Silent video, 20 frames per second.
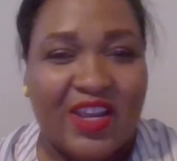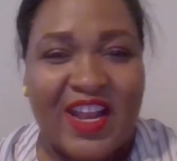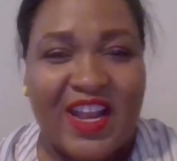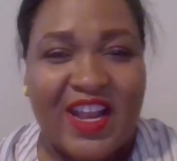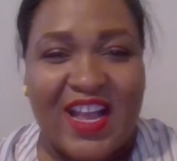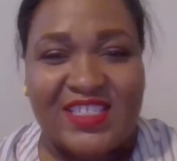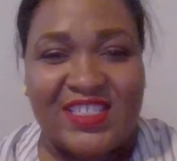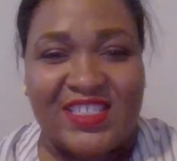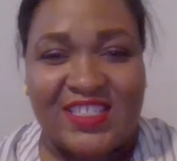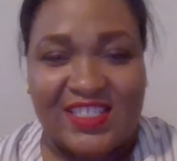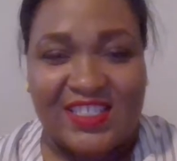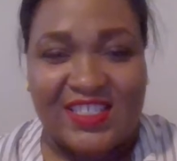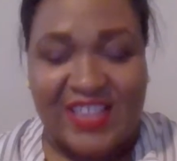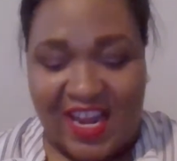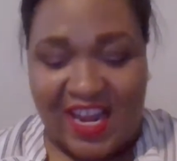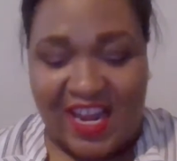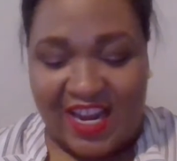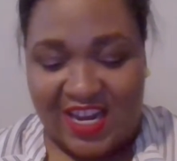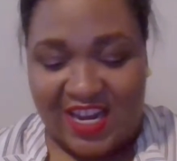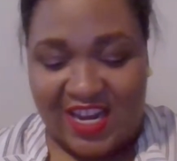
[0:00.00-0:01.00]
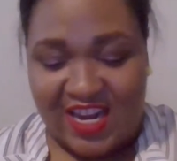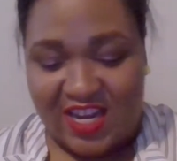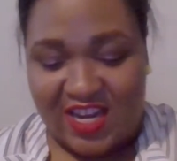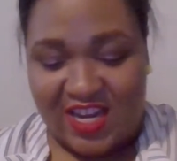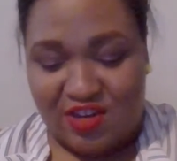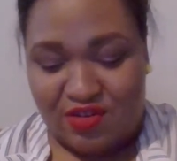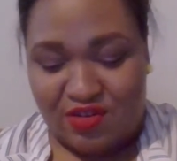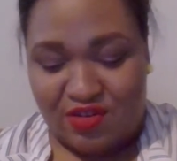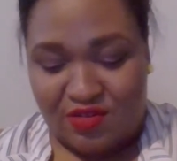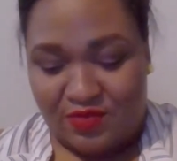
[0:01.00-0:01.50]
sand in it,
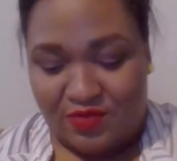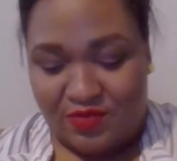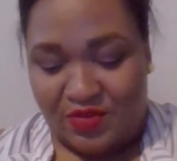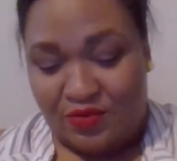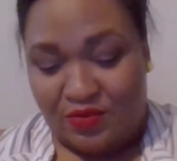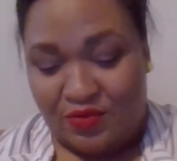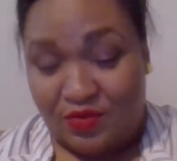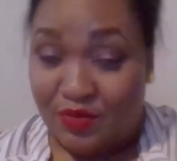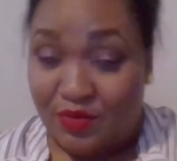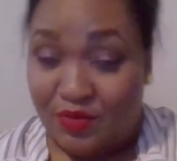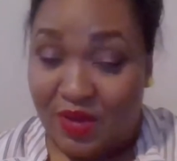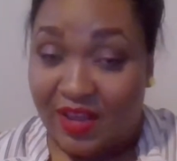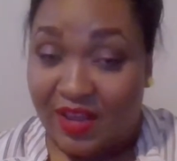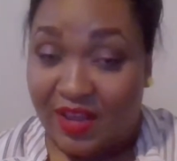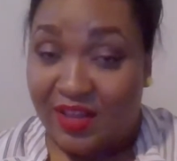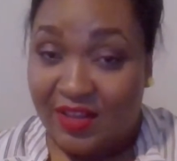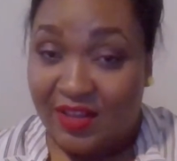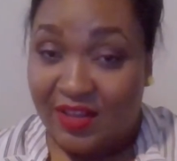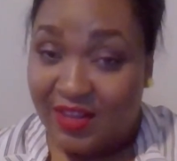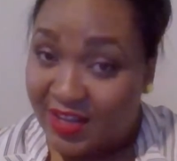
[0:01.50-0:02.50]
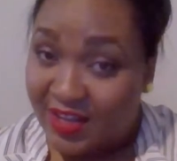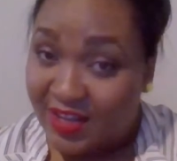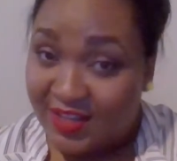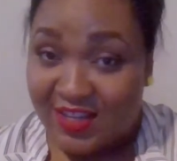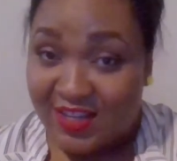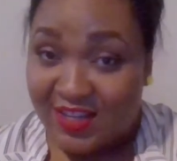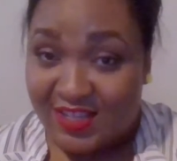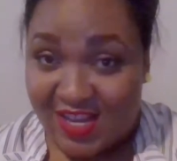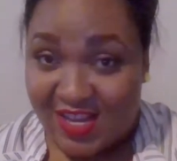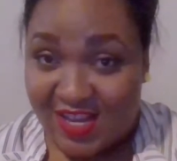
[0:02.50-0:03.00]
which is why the thing says sand.
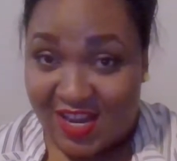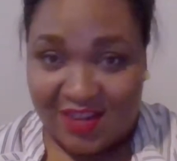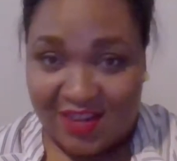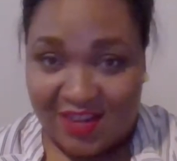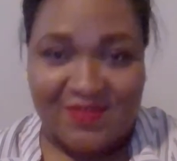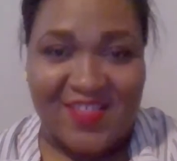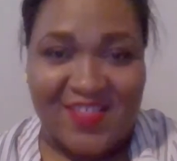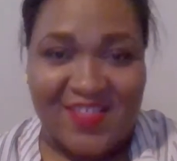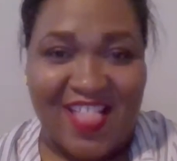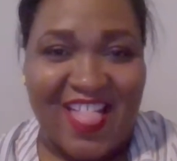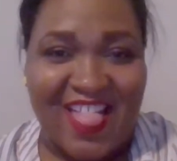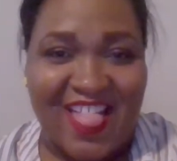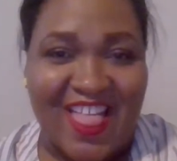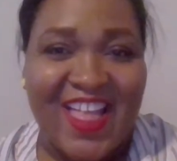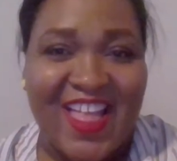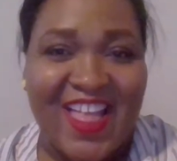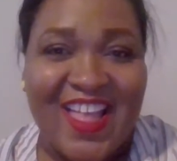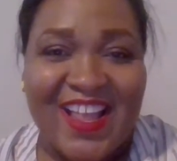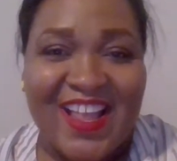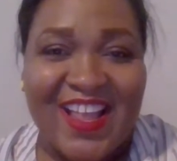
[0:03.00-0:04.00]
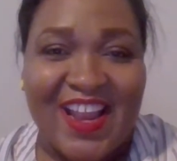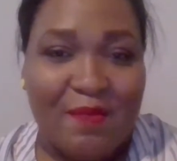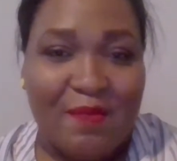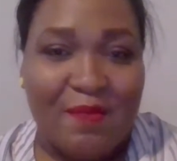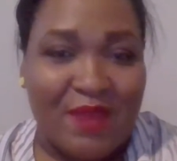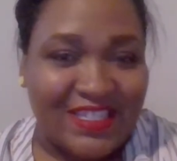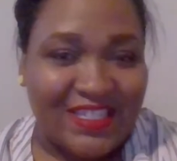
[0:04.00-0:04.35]
That makes sense.